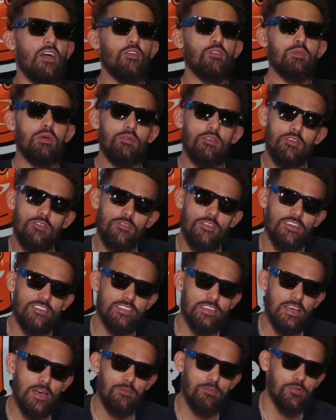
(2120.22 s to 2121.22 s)
don't remember the
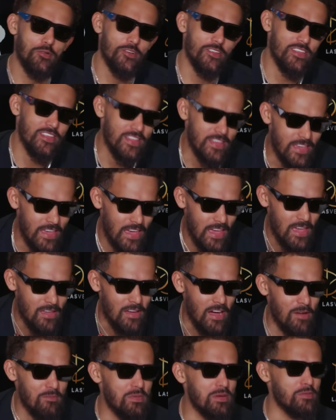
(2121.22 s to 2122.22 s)
first time I pulled it in a game.
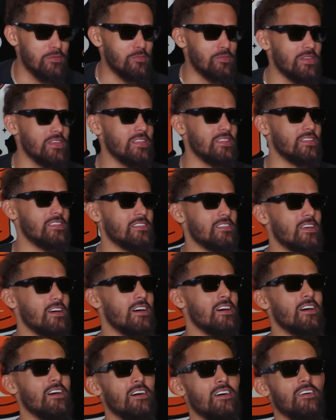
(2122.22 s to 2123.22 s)
I remember being
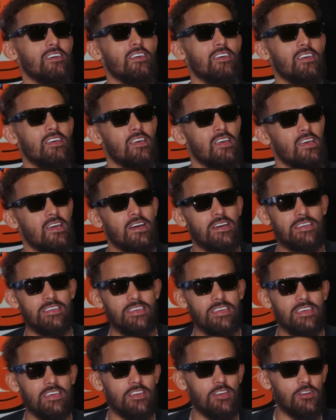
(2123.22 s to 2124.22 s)
a
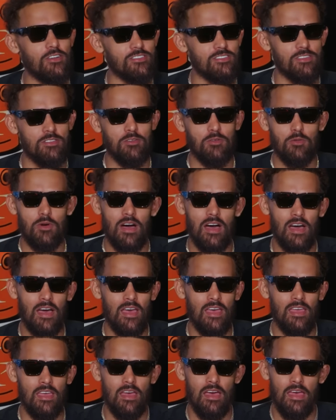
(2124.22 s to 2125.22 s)
kid going to the
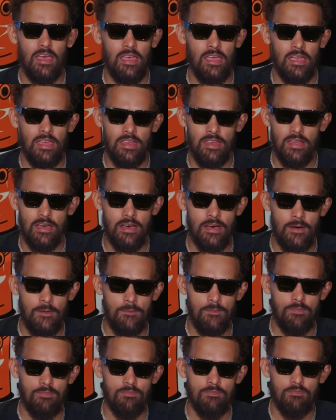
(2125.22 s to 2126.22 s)
Y,
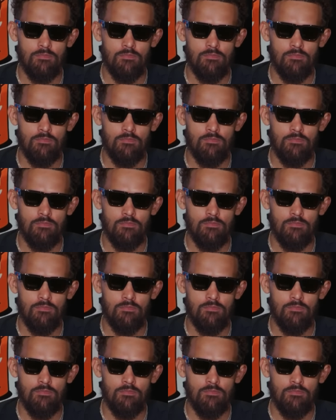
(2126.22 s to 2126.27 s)
and